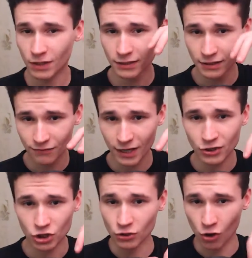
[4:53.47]

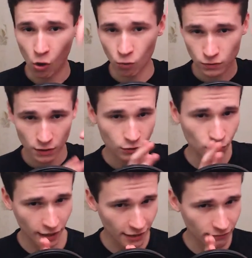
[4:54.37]
identification code
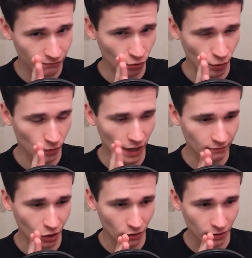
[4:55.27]
you have for one
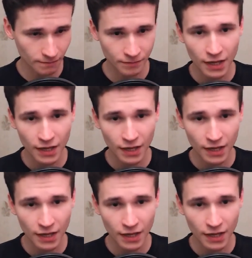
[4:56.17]
block